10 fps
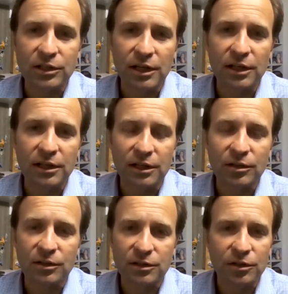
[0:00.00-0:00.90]

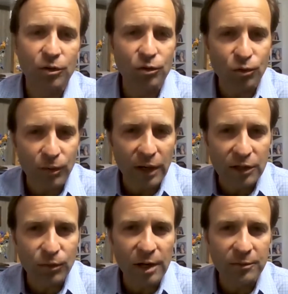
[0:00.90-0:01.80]
It's no
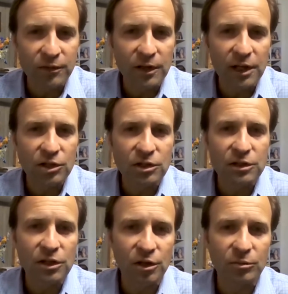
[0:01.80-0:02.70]
direct ramifications
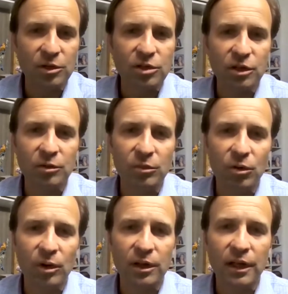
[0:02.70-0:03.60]
here in Michigan, but
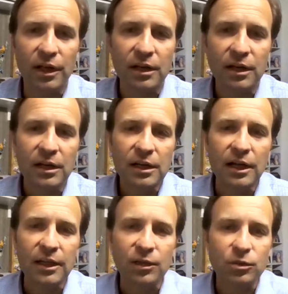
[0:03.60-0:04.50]
one that I
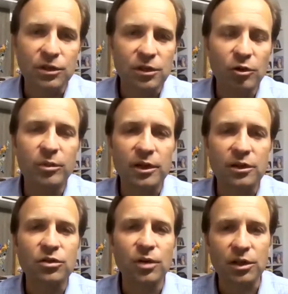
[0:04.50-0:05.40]
think will still be
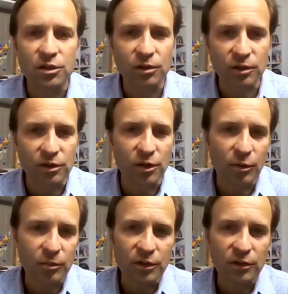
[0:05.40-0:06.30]
instructional in
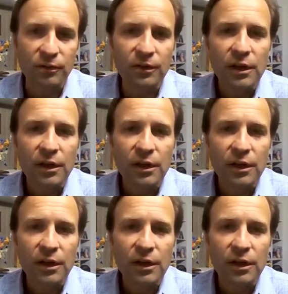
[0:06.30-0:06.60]
terms of